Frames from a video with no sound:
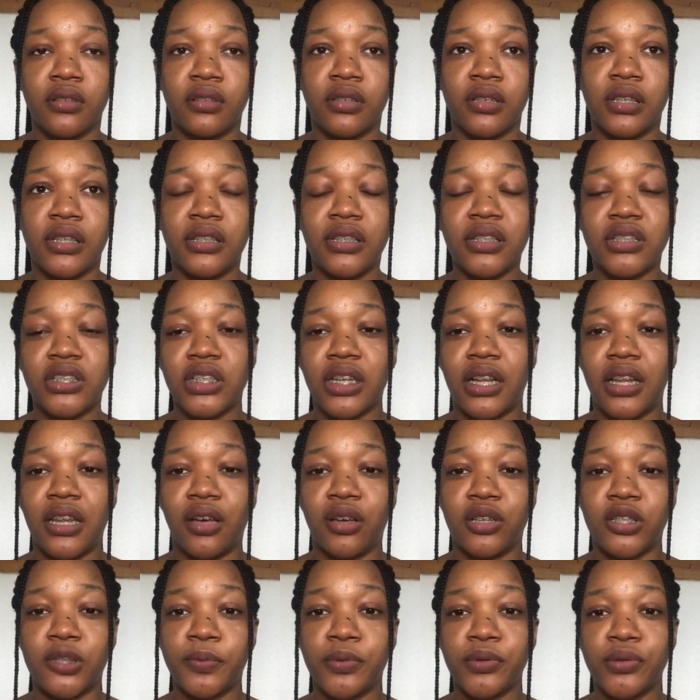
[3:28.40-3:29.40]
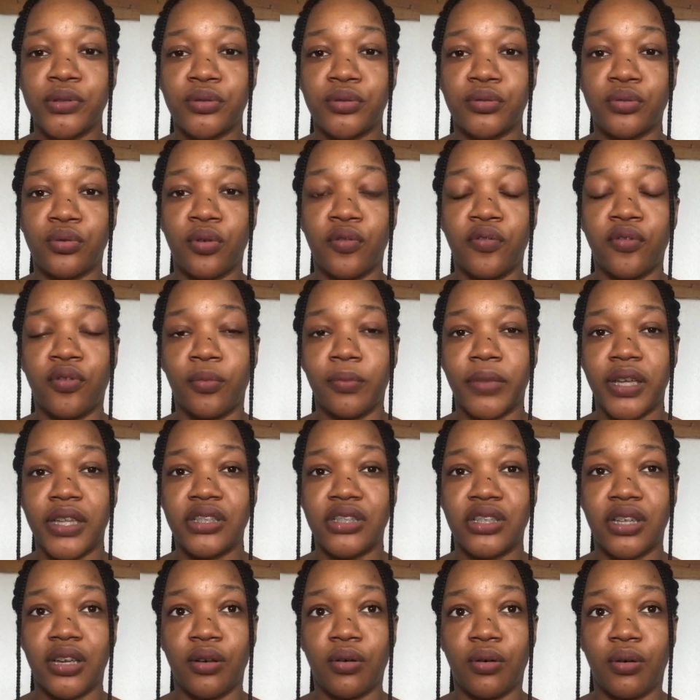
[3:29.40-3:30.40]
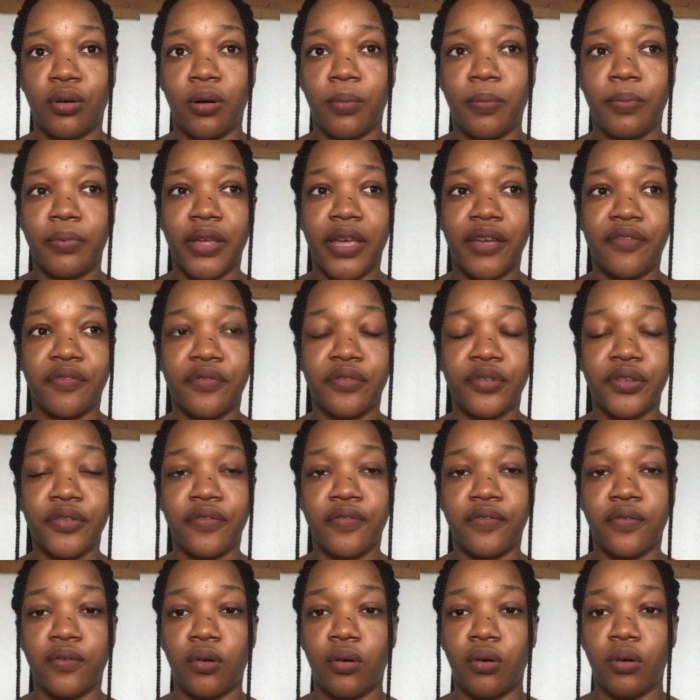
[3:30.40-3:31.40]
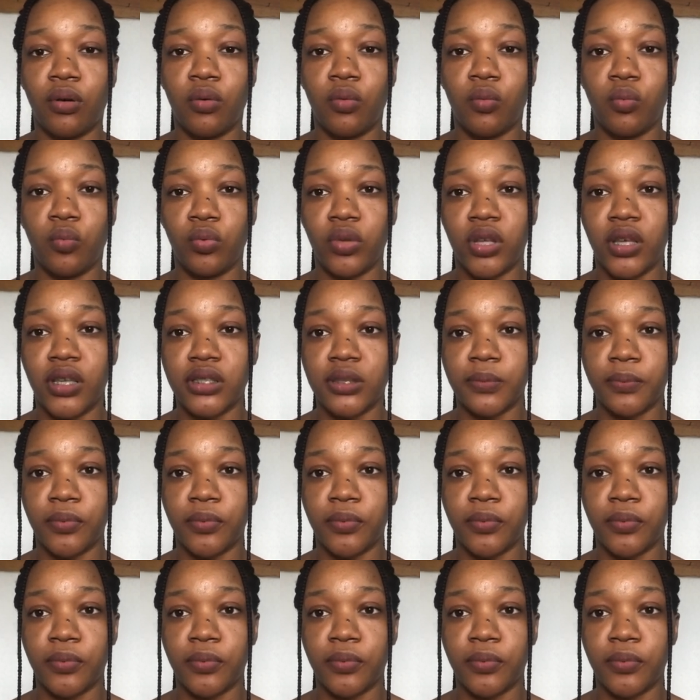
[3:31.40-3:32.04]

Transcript: Initially, I was supposed to go for my checkup every four weeks,